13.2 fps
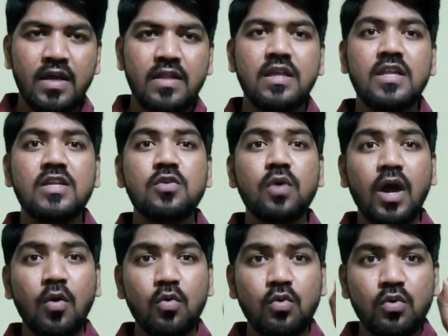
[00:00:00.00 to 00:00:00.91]
then you
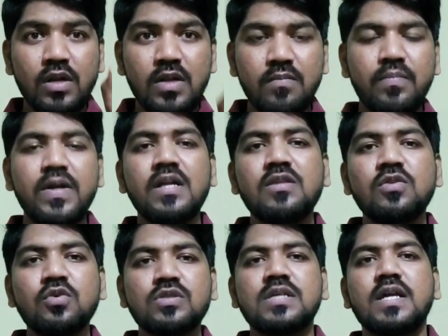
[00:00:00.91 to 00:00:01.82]
have to repeat
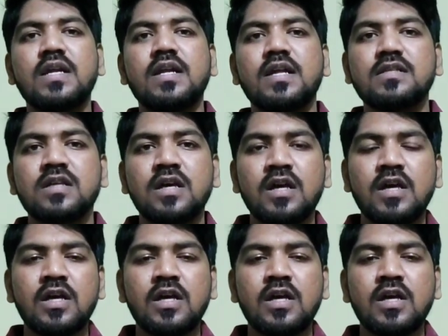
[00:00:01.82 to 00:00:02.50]
those sentences.